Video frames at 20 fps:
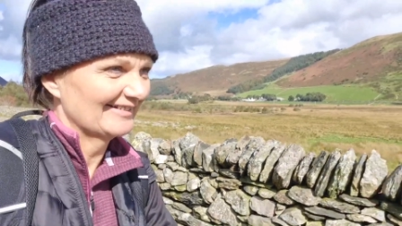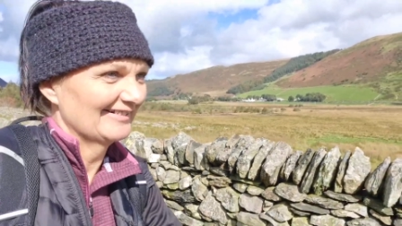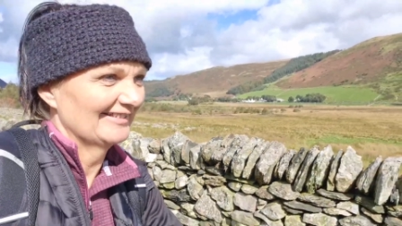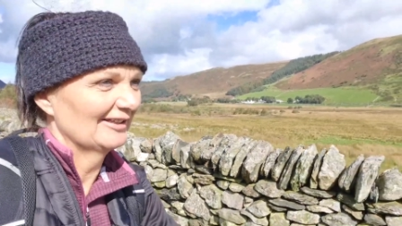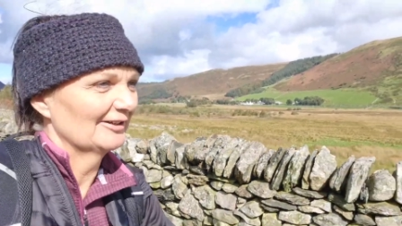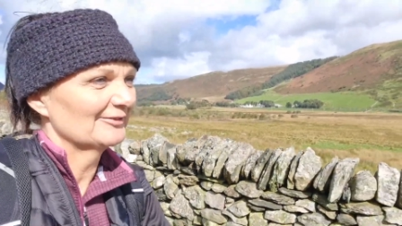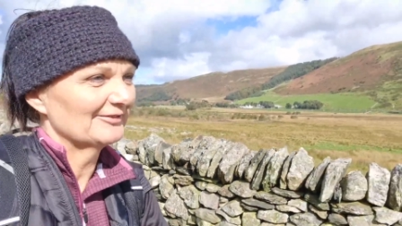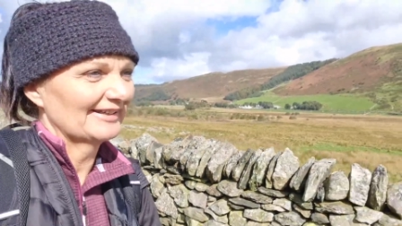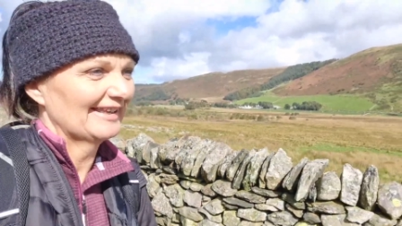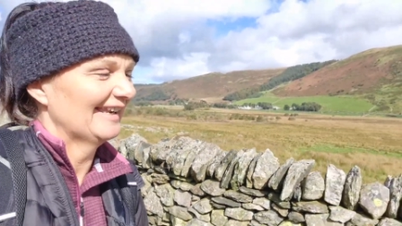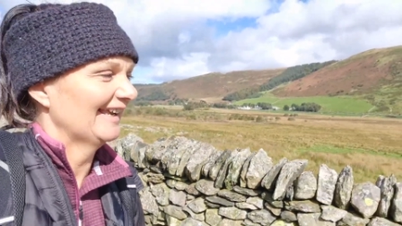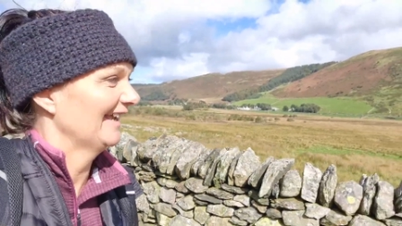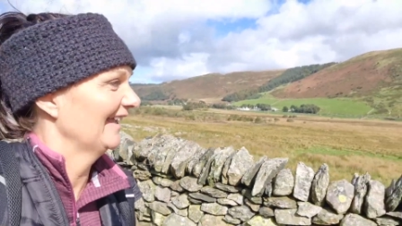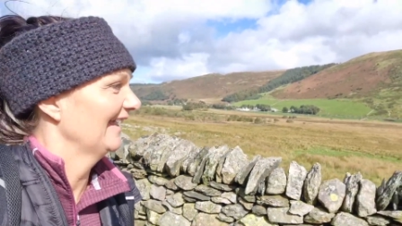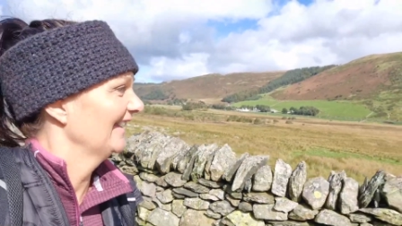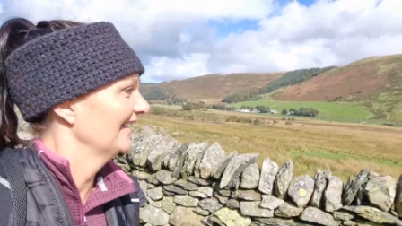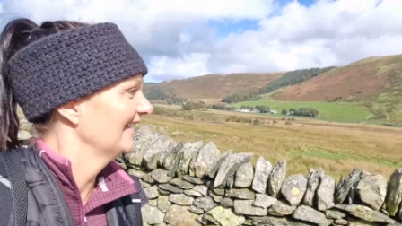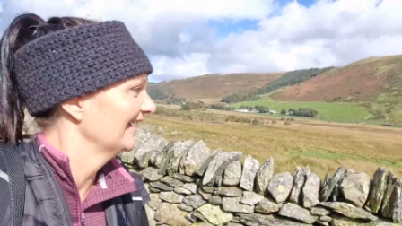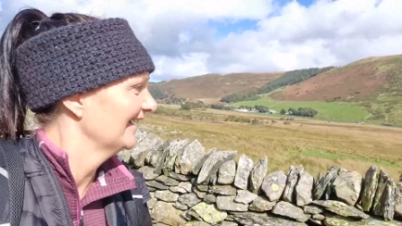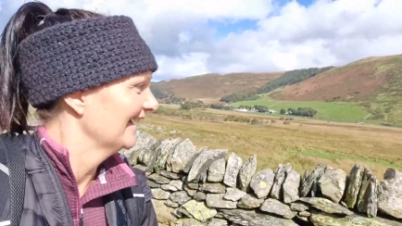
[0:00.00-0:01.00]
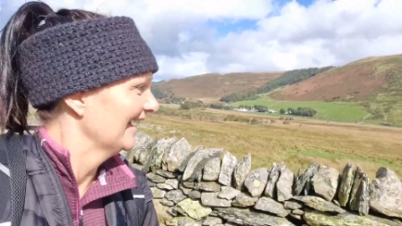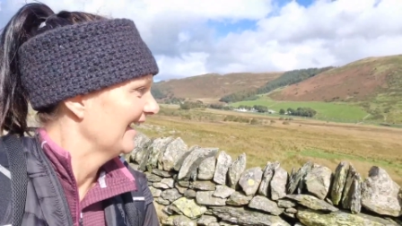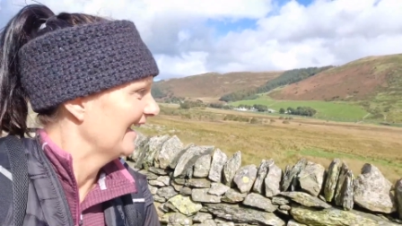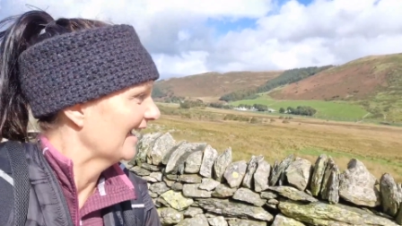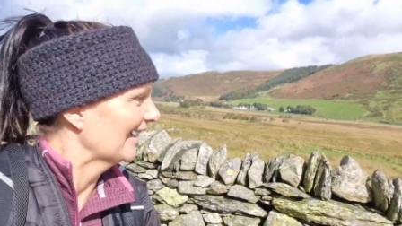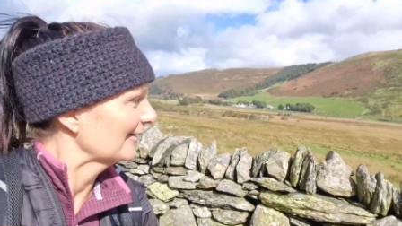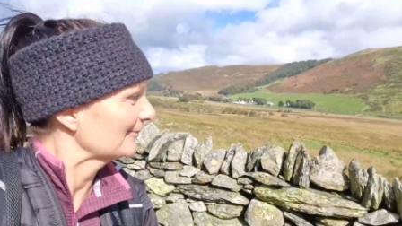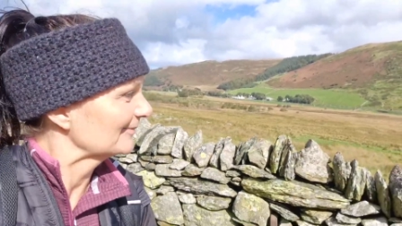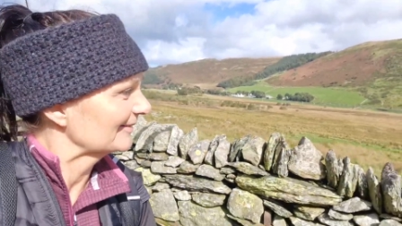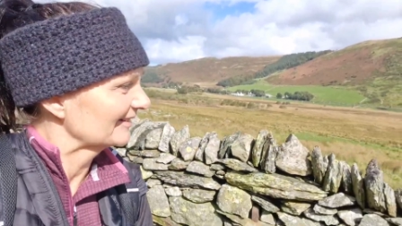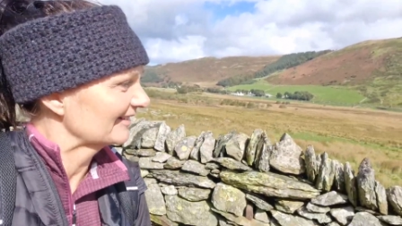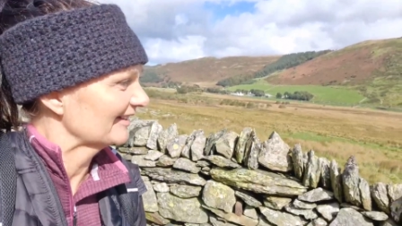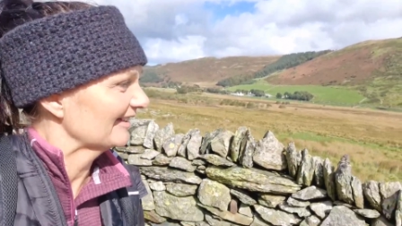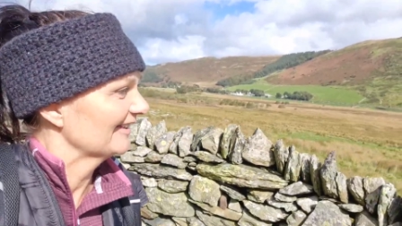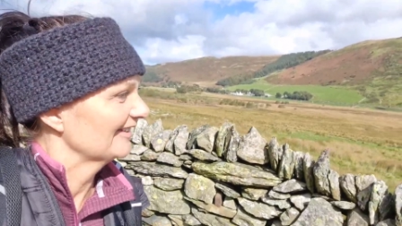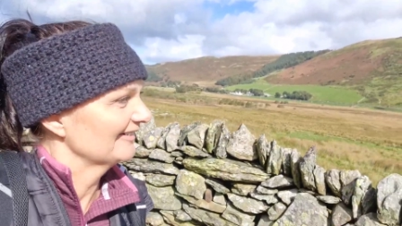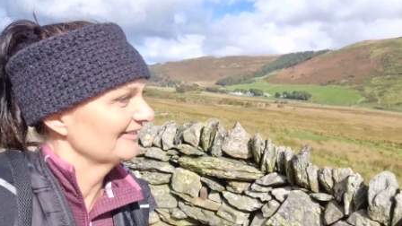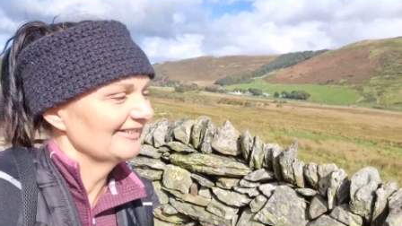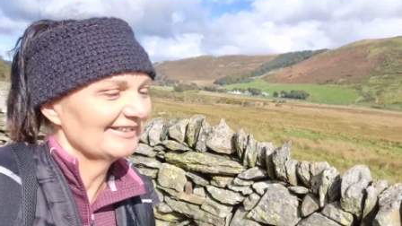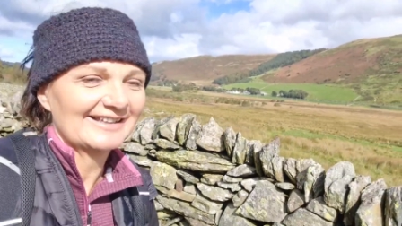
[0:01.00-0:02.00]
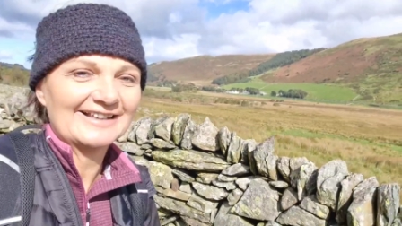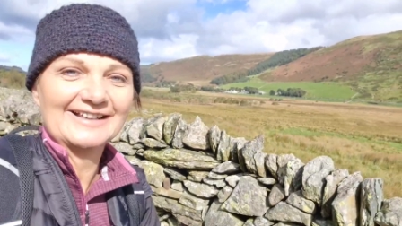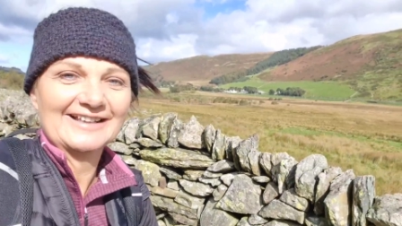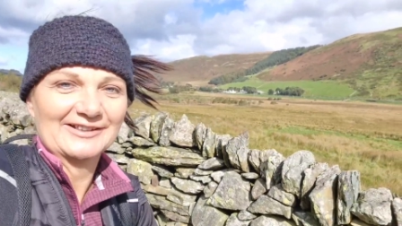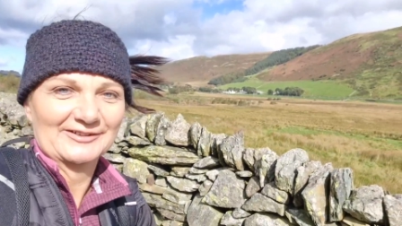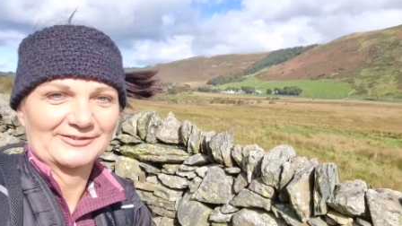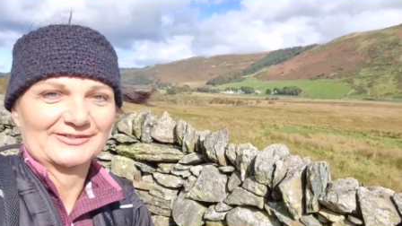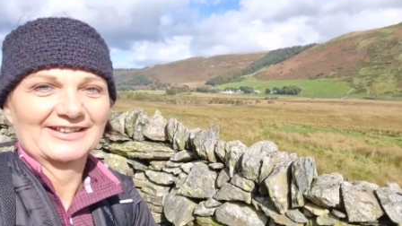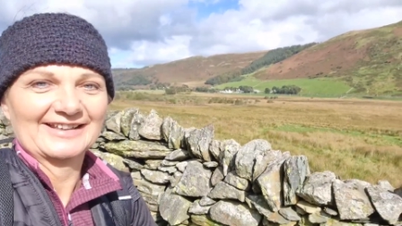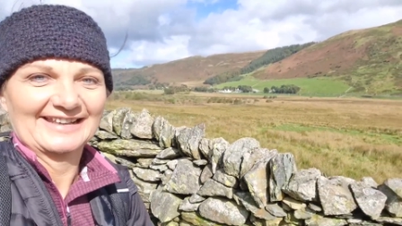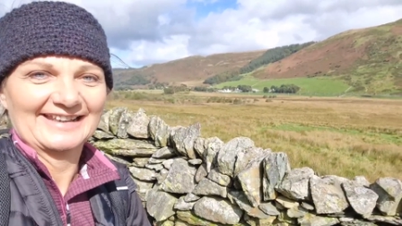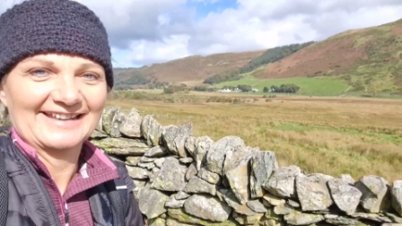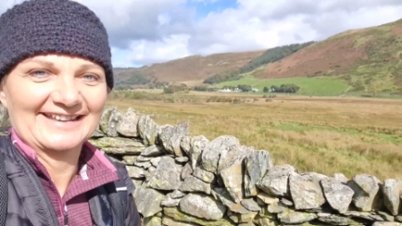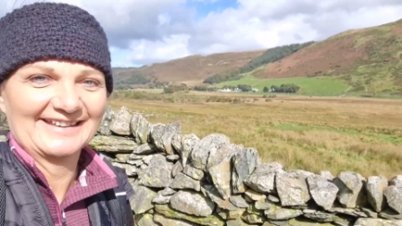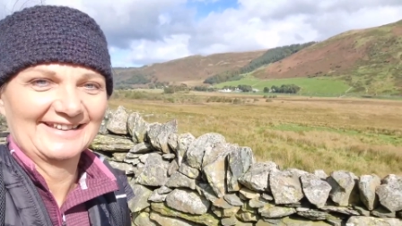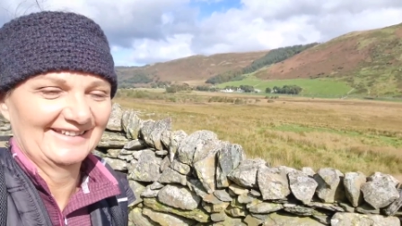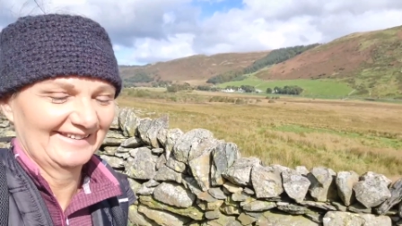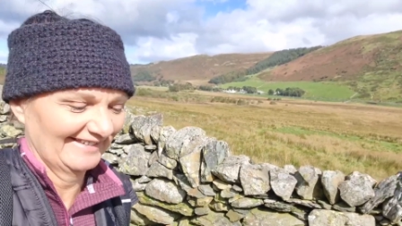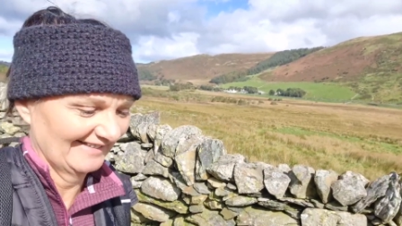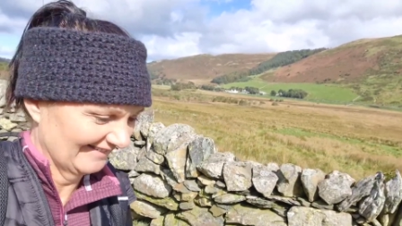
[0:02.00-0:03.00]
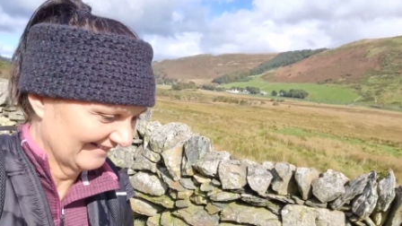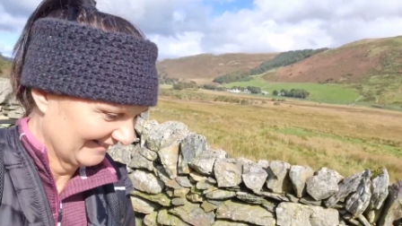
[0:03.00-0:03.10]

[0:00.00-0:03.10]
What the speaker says: loving it. Absolutely loving it.